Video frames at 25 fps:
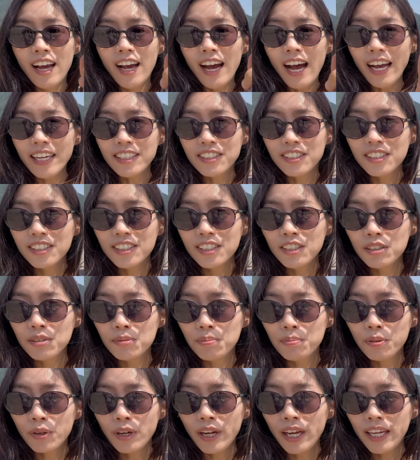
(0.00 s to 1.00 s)
I just need to
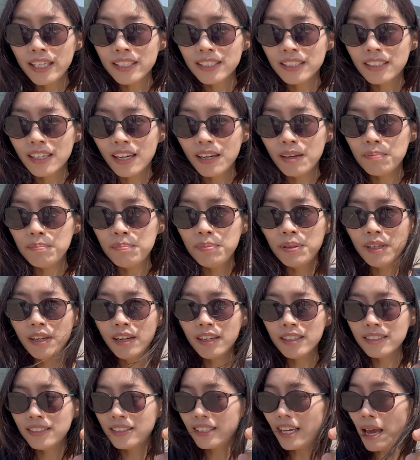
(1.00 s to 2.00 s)
press
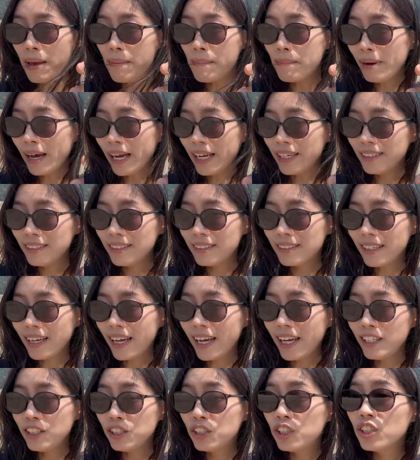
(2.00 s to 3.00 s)
plus and minus
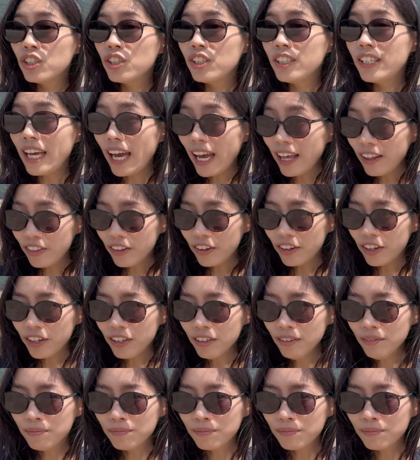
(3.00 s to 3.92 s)
sign together.